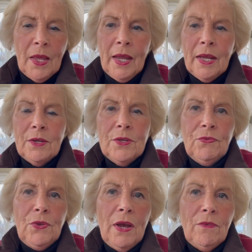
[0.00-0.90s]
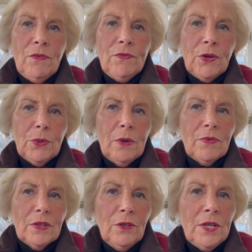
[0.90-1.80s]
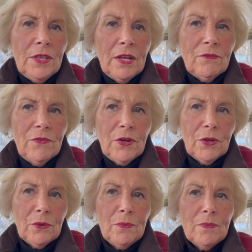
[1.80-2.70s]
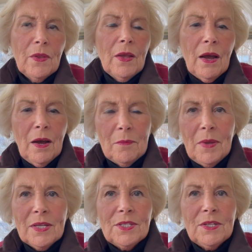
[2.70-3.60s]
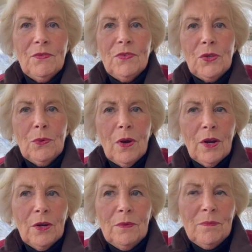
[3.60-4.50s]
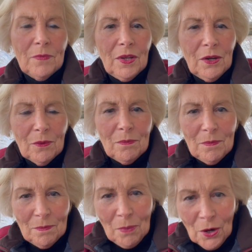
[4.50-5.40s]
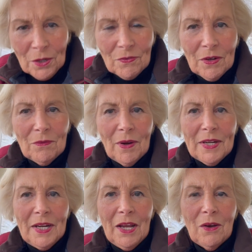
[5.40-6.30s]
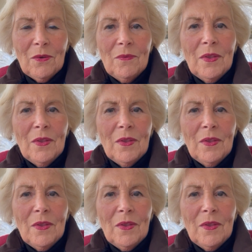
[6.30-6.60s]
And if you have a photo of it, look at that photo um, as if you are, you know, part of it right now.